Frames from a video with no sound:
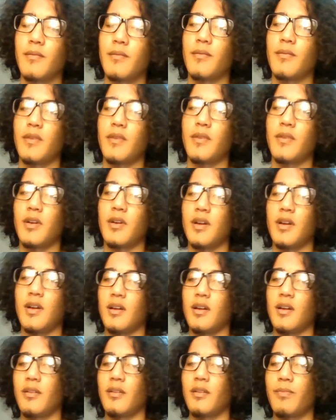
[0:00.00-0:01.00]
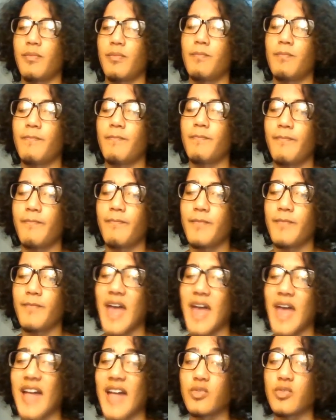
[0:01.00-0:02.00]
uh, at
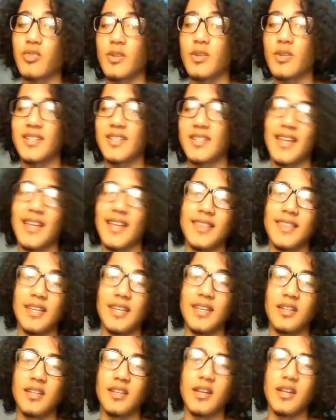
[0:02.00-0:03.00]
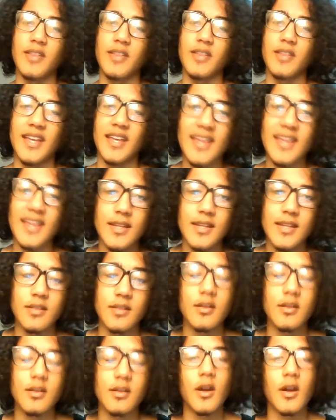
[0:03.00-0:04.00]
towards like the near the end
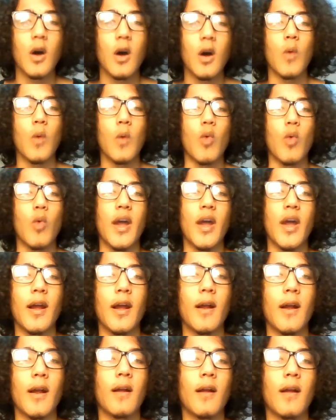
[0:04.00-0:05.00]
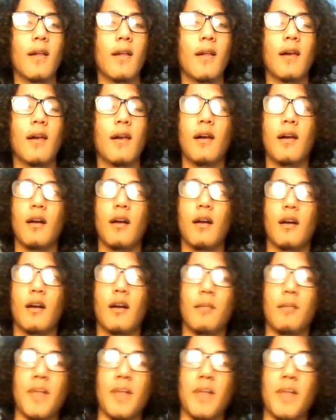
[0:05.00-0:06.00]
where
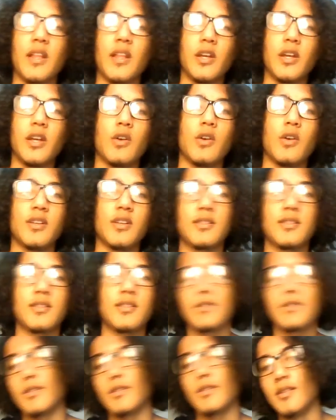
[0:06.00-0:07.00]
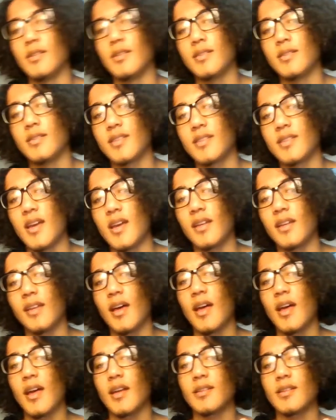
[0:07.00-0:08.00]
Meliodas is said
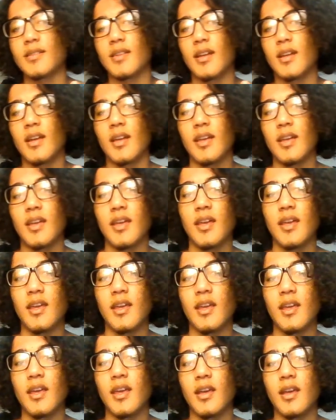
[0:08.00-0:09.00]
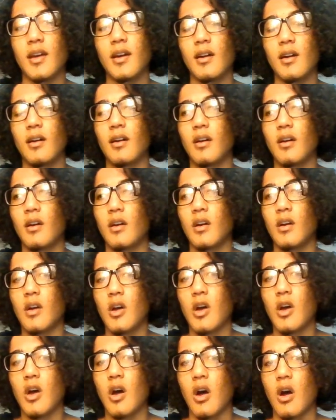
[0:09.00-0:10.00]
that he
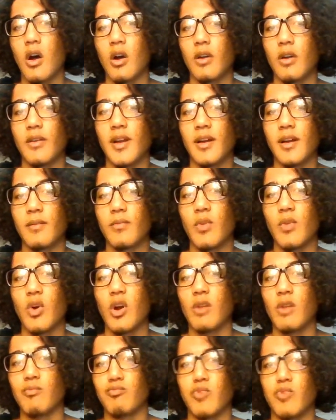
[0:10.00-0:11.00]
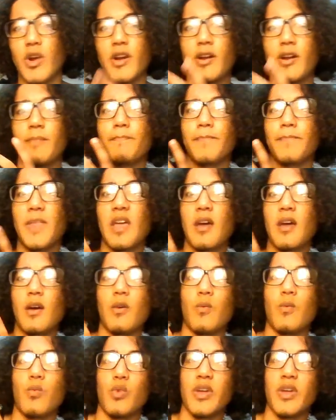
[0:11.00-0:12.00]
or not, or where
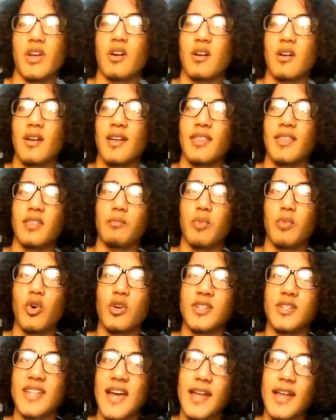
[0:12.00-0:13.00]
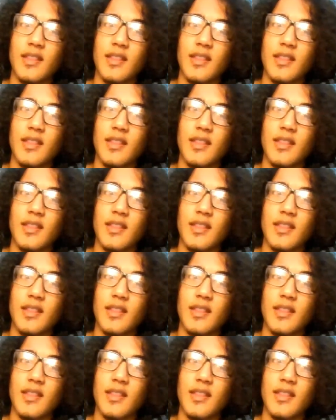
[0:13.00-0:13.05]
we are in the Boar's Hat, the